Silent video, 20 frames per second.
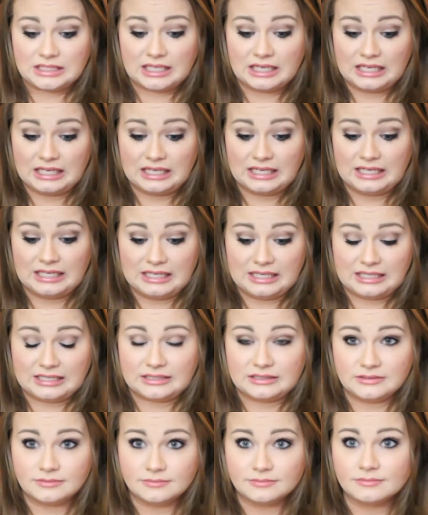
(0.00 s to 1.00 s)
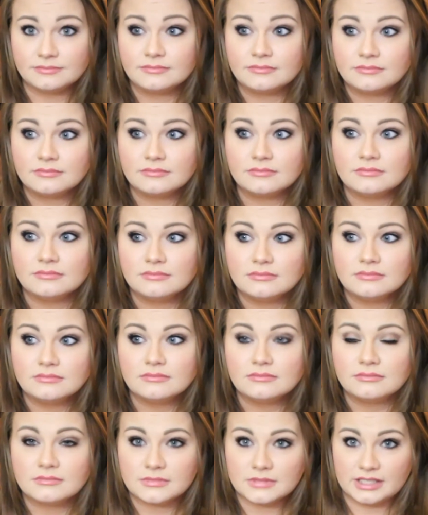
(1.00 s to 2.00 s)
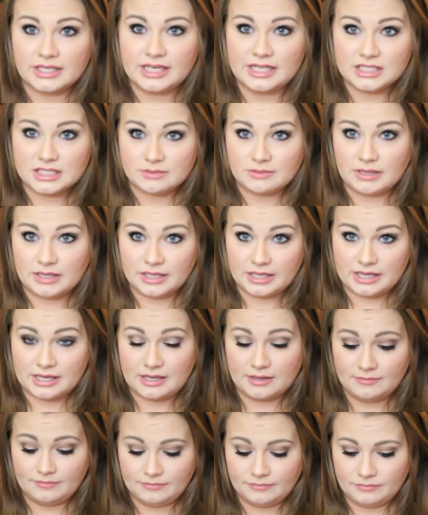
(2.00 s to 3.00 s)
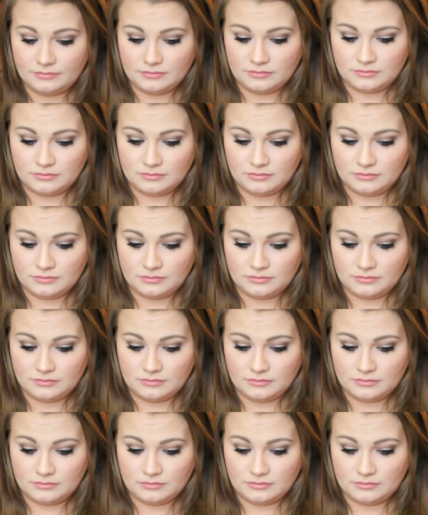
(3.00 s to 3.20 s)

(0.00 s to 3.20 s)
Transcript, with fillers: Ah, you can't smell it yet.